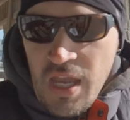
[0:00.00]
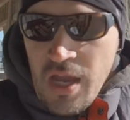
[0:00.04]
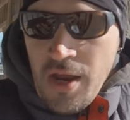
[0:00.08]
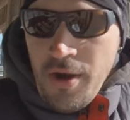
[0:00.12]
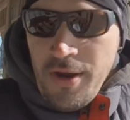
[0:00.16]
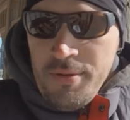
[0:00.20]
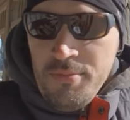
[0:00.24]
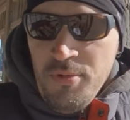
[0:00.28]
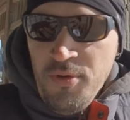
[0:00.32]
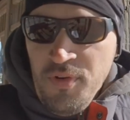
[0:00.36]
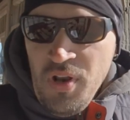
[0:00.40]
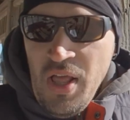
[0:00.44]

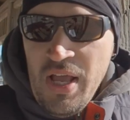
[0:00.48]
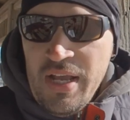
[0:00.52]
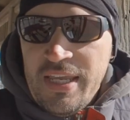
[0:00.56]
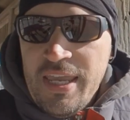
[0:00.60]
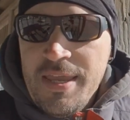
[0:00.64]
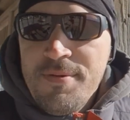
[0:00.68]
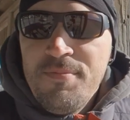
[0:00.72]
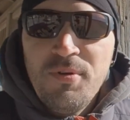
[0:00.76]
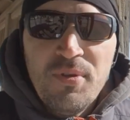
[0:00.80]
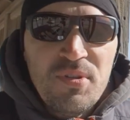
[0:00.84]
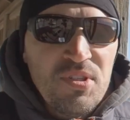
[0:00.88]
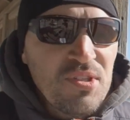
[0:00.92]
All right, moving on.
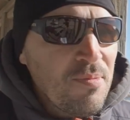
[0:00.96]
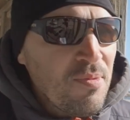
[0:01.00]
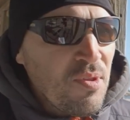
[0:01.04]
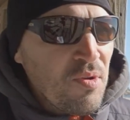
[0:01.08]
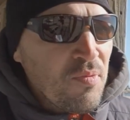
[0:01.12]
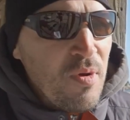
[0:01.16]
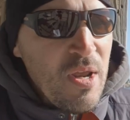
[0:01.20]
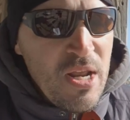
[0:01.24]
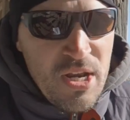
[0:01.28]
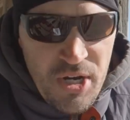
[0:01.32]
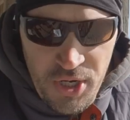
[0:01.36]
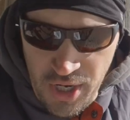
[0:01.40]
Keep with some of
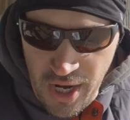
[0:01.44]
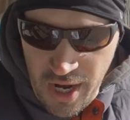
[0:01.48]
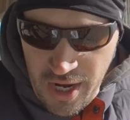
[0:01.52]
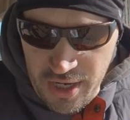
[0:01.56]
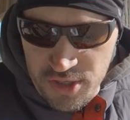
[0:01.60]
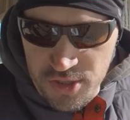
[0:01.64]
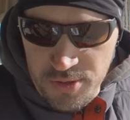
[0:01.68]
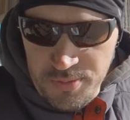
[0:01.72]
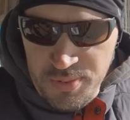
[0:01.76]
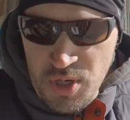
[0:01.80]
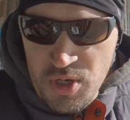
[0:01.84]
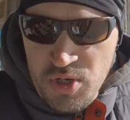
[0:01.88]
the reader
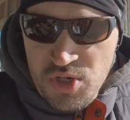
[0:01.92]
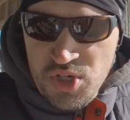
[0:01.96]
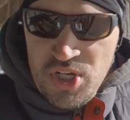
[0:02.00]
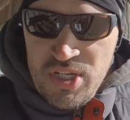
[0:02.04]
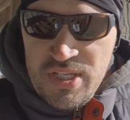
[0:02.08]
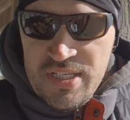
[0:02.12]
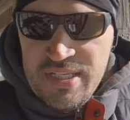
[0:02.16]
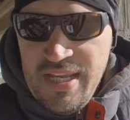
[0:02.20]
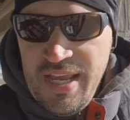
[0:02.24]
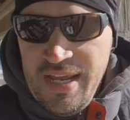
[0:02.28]
contributions.